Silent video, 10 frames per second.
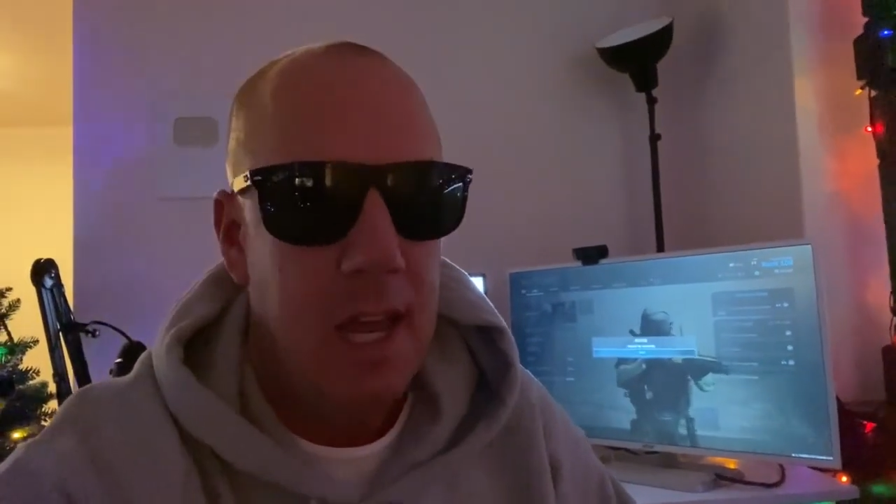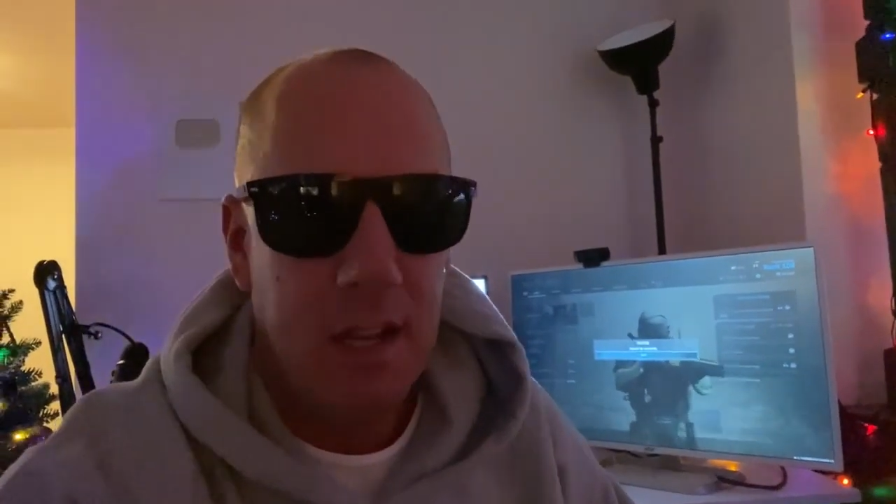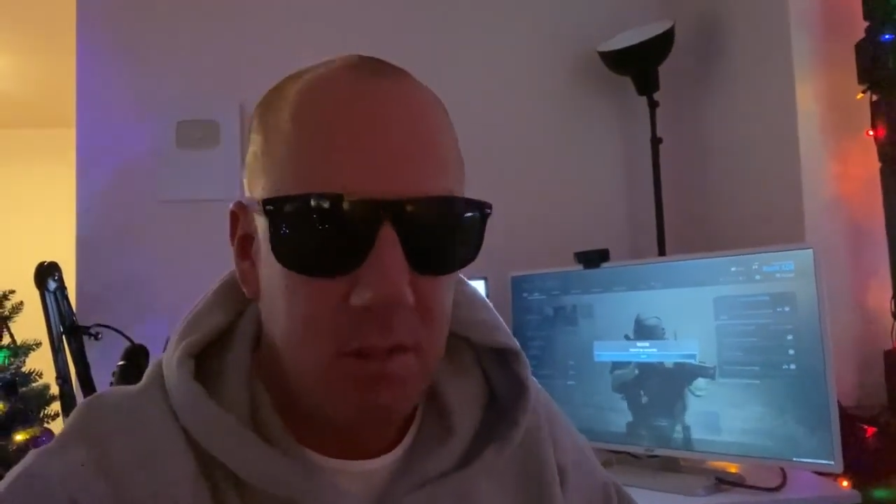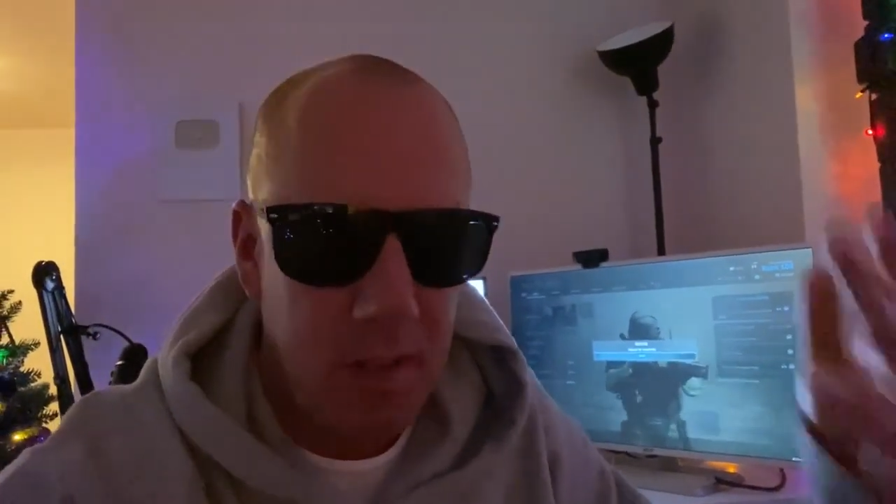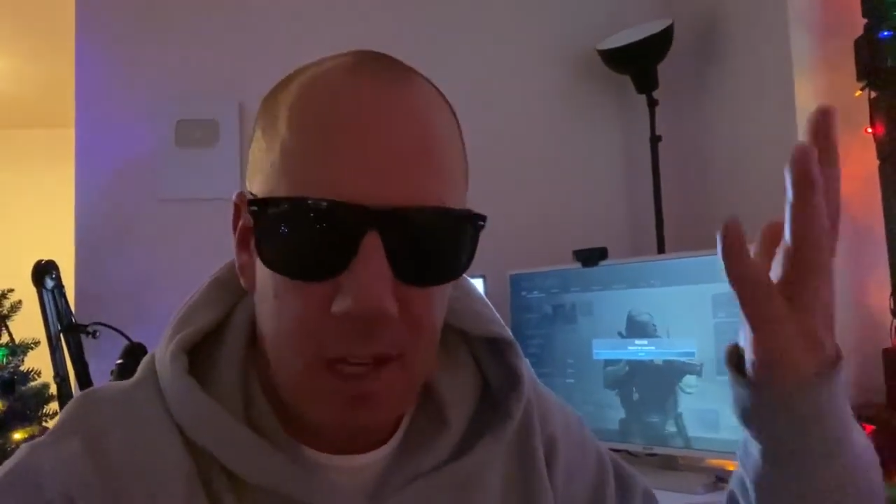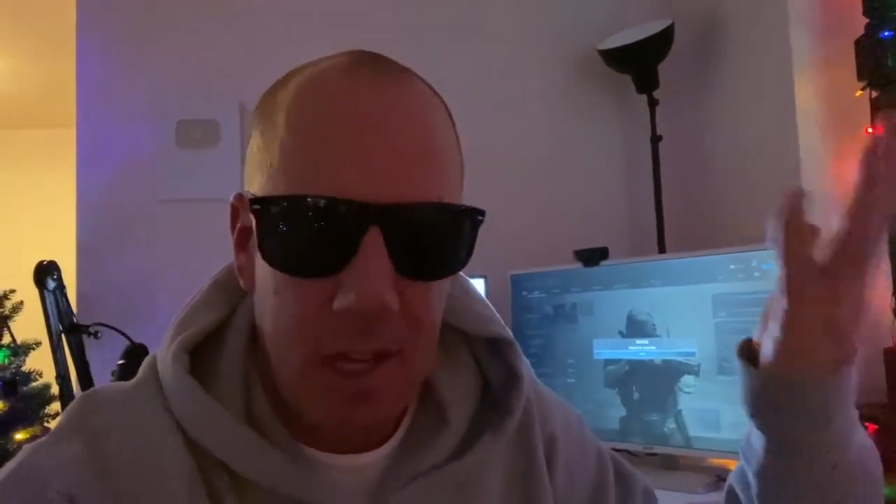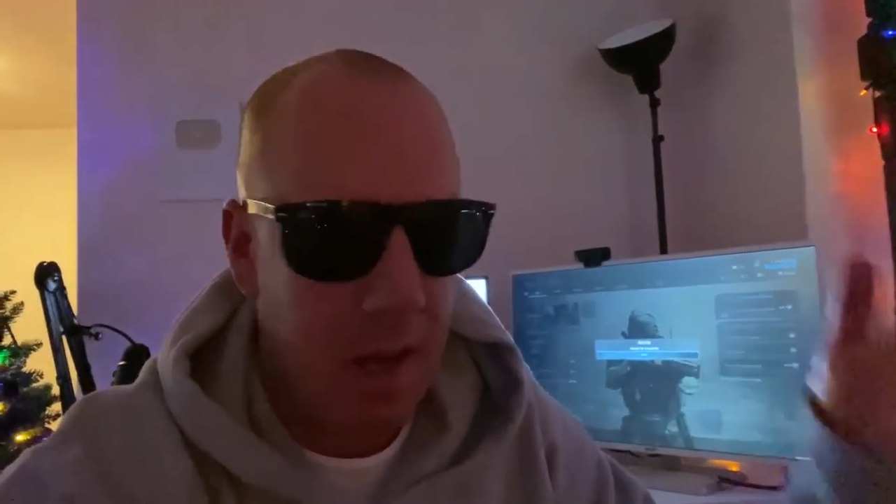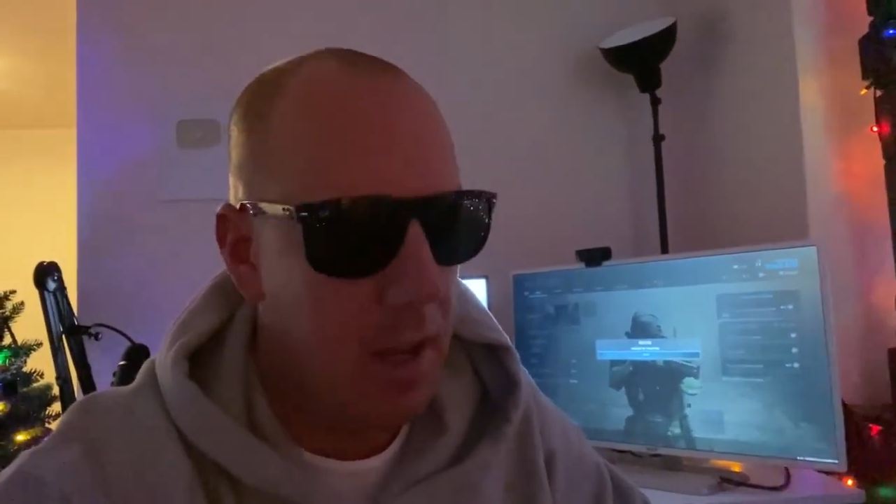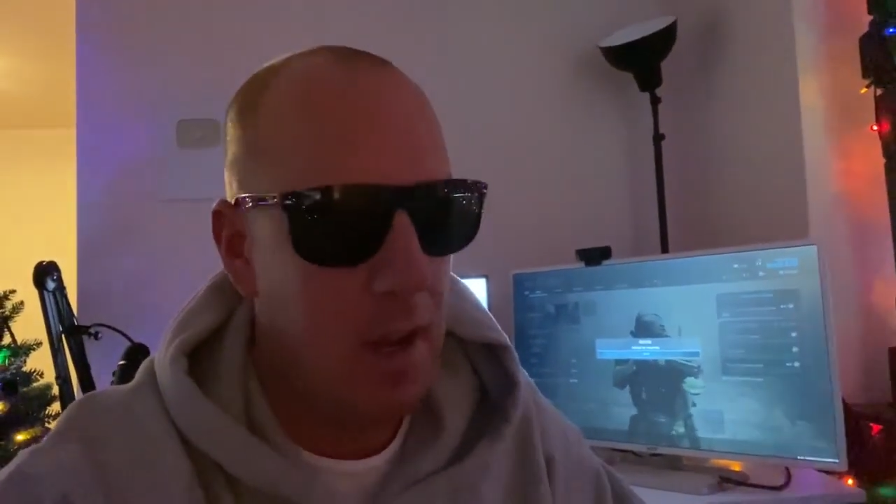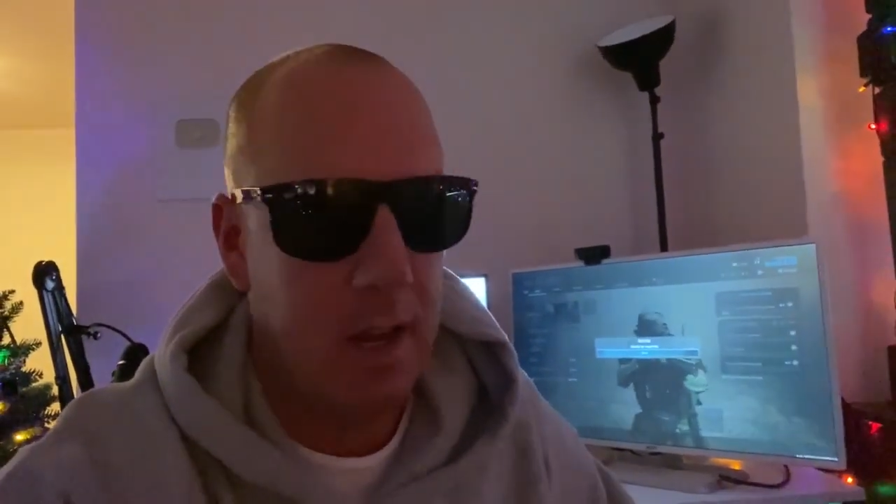
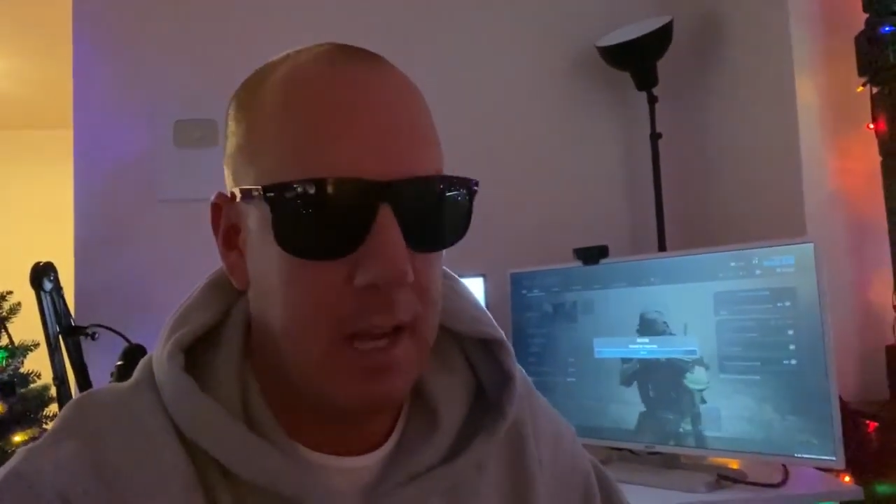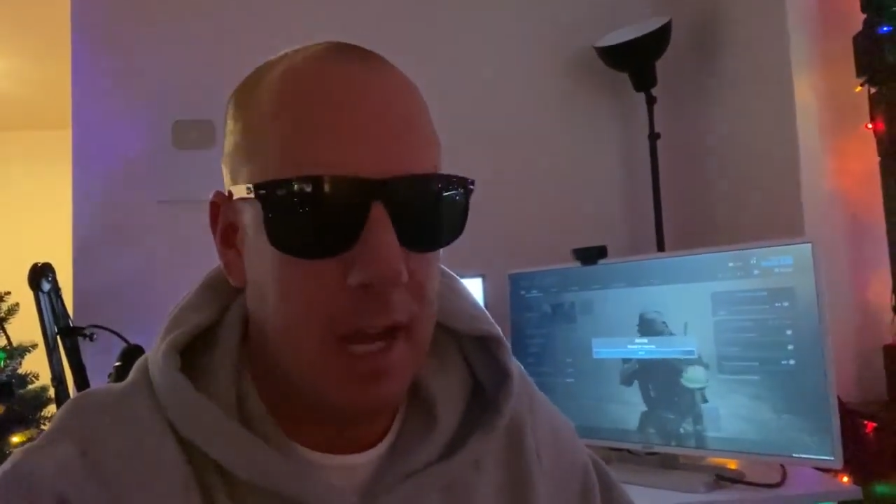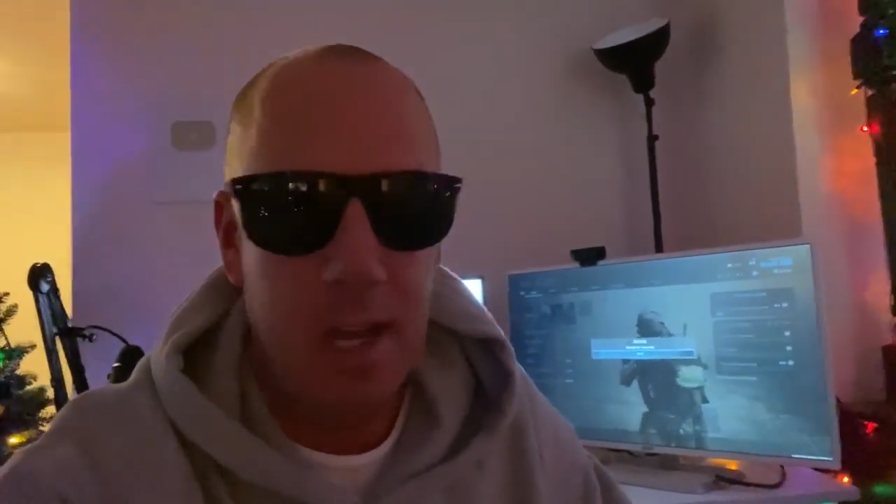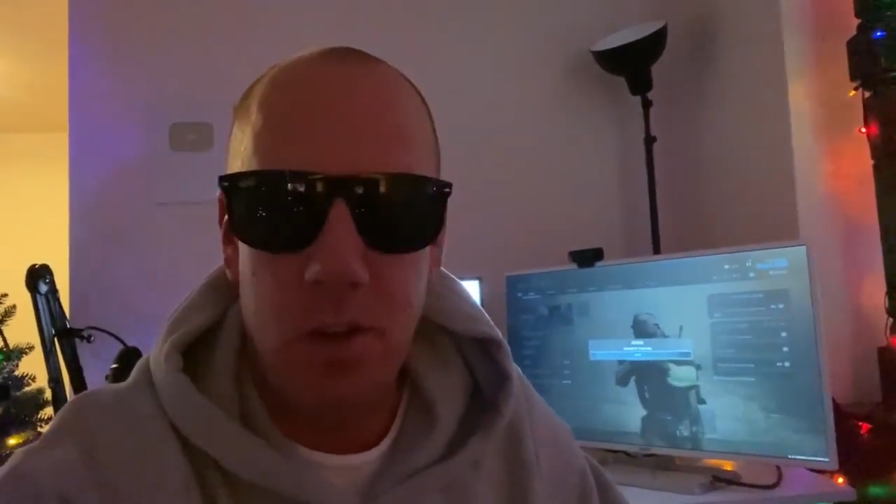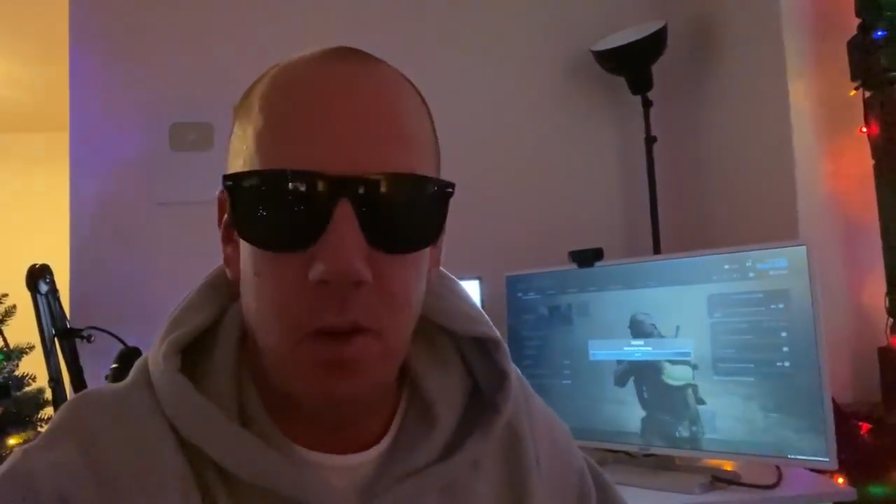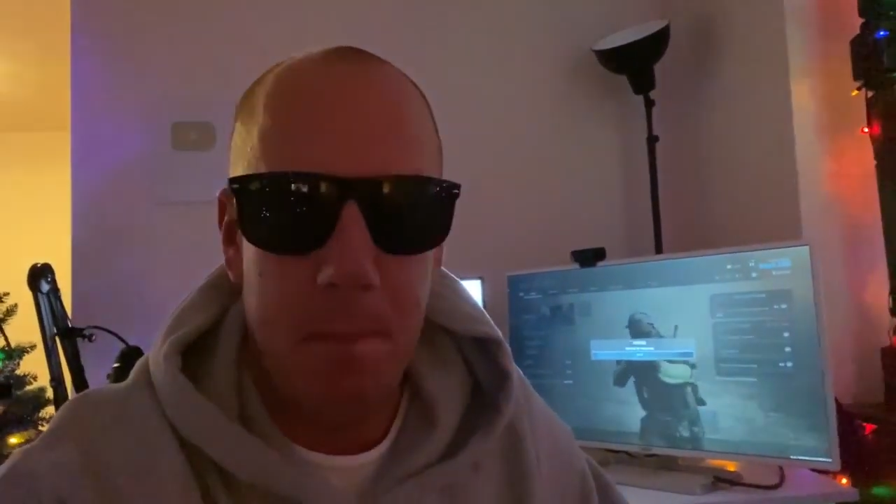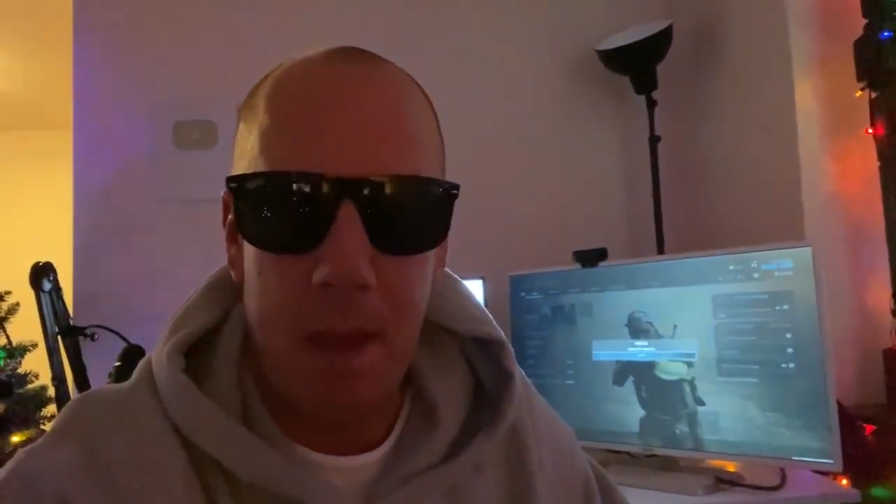I'm not going to get into it,